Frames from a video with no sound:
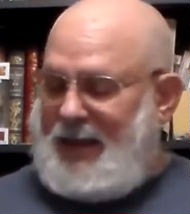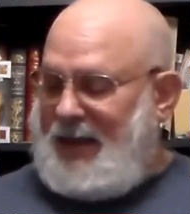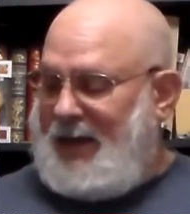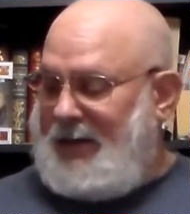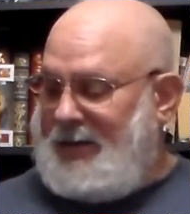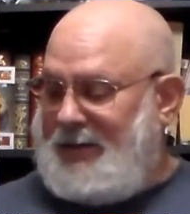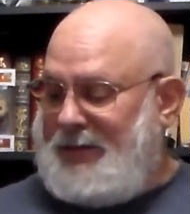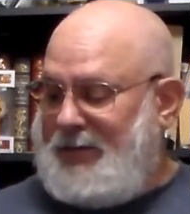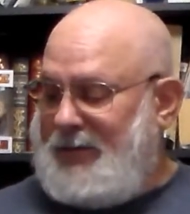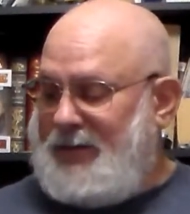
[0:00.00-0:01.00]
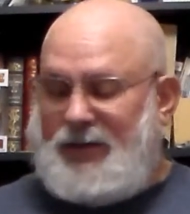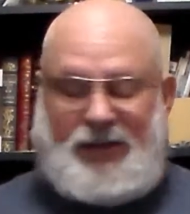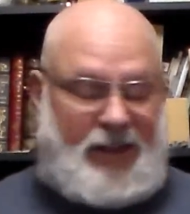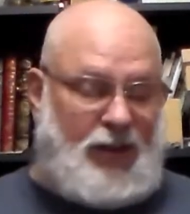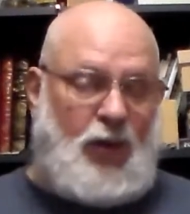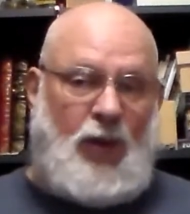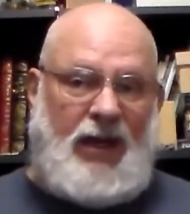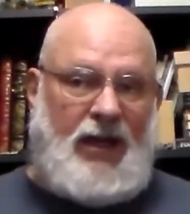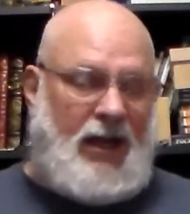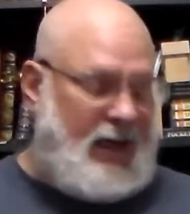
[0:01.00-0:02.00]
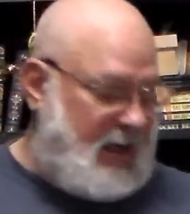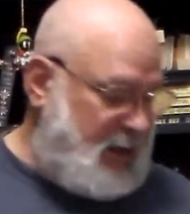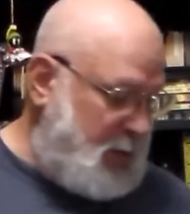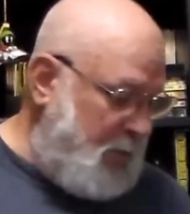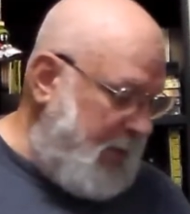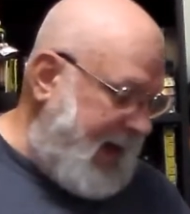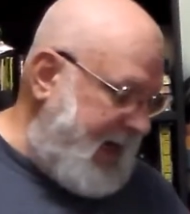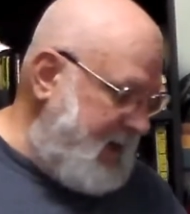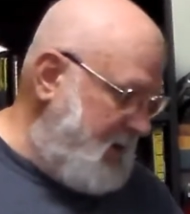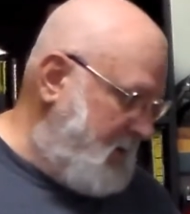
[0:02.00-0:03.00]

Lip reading: It's a 29-inch bat.